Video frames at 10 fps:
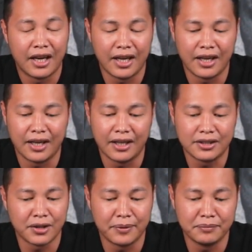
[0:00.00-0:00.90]

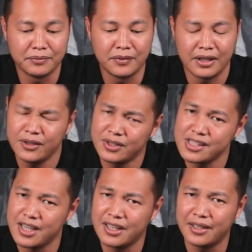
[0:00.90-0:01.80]
so I'm
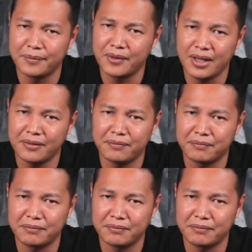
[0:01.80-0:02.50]
interested, in fact,